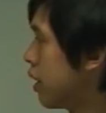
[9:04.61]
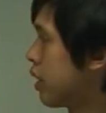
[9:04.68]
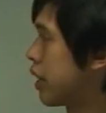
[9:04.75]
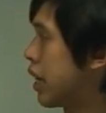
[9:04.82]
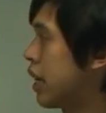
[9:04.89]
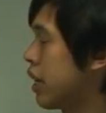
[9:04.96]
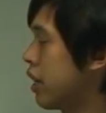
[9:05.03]

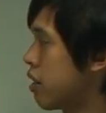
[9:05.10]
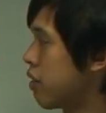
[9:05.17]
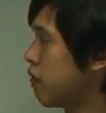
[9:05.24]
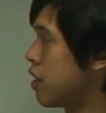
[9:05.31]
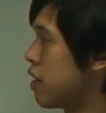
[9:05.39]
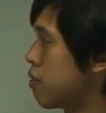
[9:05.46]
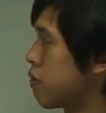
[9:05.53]
Calculate the
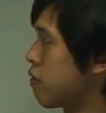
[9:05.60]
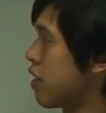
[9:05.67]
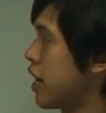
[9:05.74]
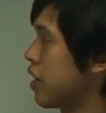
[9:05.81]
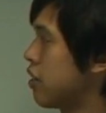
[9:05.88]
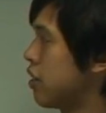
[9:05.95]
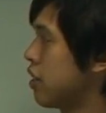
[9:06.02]
volume of
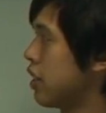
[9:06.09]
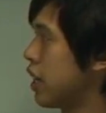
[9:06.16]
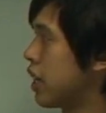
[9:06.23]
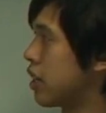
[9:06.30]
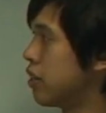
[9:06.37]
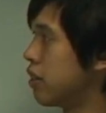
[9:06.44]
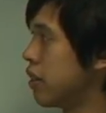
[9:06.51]
hydrogen
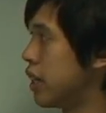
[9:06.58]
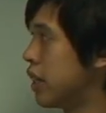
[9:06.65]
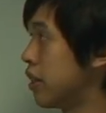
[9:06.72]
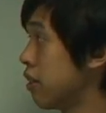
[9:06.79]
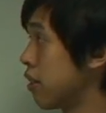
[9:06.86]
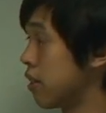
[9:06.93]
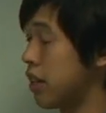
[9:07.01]
and
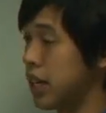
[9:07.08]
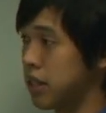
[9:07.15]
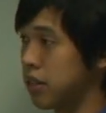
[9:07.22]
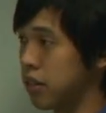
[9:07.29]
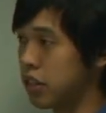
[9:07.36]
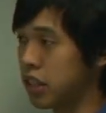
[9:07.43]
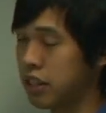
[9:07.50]
chlorine required
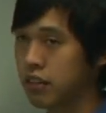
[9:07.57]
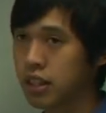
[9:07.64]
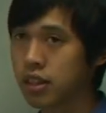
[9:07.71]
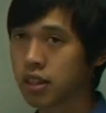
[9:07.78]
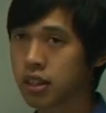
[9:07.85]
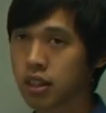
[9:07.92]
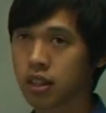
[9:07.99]
to achieve
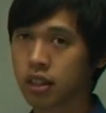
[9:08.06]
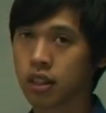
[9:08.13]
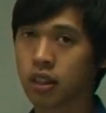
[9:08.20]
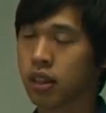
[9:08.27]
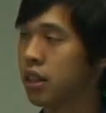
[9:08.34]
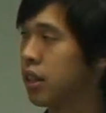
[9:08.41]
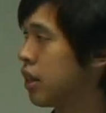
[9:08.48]
this.
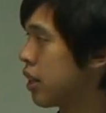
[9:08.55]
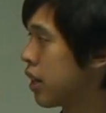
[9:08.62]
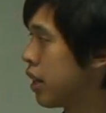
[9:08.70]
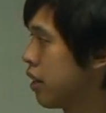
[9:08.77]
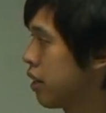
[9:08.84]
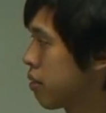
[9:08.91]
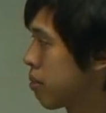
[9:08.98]

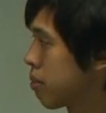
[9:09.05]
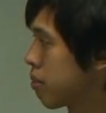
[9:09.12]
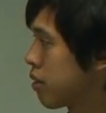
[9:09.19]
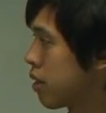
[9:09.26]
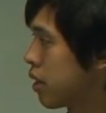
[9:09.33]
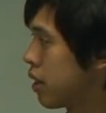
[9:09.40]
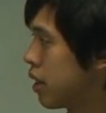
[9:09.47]
Okay,
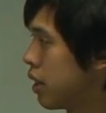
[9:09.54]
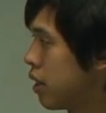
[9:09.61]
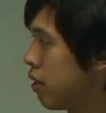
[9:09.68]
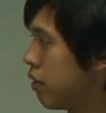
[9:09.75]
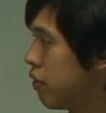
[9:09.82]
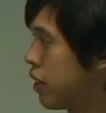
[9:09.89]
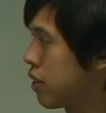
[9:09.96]

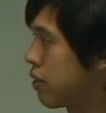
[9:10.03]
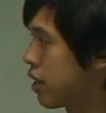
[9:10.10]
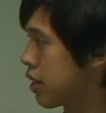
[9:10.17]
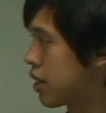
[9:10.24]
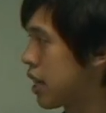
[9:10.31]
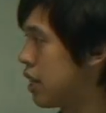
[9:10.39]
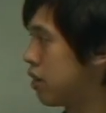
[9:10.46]
well, first we've got to
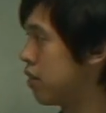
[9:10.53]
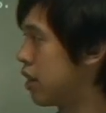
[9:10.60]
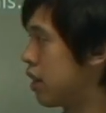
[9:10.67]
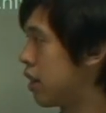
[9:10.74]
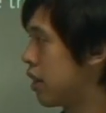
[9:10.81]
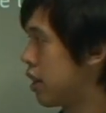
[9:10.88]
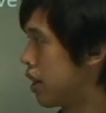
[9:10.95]
start
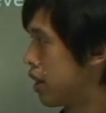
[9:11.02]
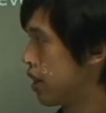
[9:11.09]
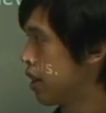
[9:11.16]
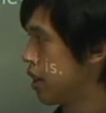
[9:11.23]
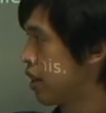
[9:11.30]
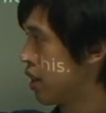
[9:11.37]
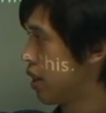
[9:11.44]
with
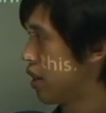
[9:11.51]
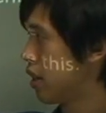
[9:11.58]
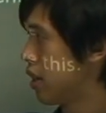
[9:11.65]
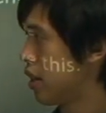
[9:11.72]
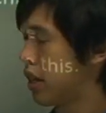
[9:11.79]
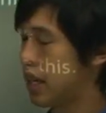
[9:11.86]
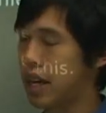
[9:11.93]

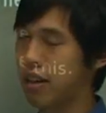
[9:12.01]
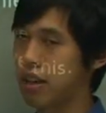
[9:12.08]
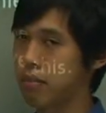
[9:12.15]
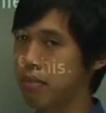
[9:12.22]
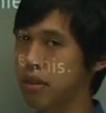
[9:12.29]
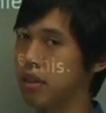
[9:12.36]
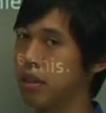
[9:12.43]
our
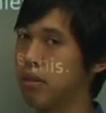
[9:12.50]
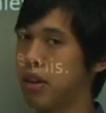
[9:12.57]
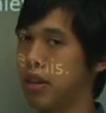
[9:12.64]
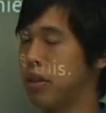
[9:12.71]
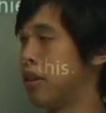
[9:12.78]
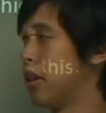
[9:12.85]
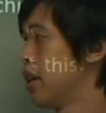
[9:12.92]
chemical
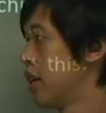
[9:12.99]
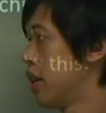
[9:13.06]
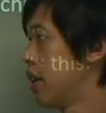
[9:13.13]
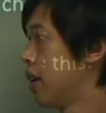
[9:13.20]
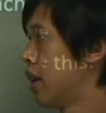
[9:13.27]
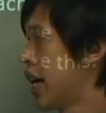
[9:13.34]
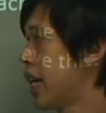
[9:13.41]
equation.
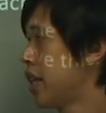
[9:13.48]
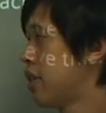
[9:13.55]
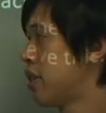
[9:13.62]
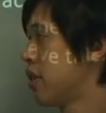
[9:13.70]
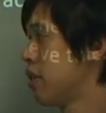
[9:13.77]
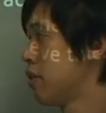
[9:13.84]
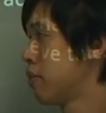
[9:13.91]
H
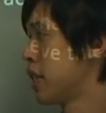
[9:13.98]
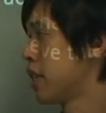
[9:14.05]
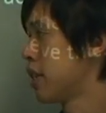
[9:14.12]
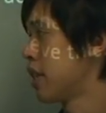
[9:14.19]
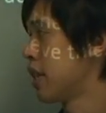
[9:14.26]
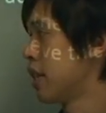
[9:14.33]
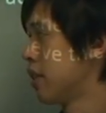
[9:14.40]
two plus
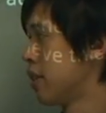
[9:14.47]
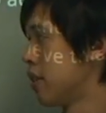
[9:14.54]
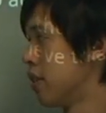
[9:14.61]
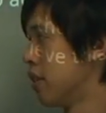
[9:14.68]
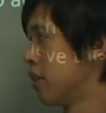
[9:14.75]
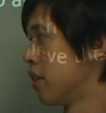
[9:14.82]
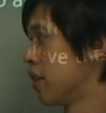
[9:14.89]
C l
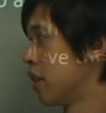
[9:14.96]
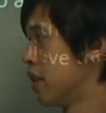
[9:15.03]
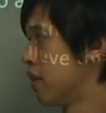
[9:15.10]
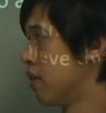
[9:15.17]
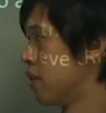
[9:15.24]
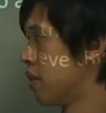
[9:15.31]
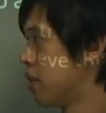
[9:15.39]
two
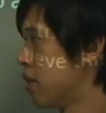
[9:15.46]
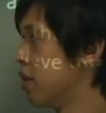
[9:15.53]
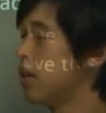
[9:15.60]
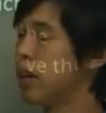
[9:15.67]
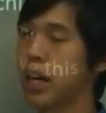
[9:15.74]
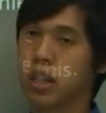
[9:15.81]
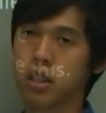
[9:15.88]
gives you
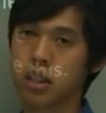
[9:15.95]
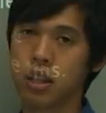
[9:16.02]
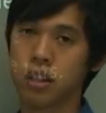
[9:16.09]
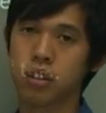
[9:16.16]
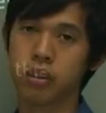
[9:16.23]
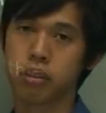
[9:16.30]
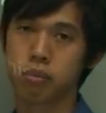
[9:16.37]
two H C l.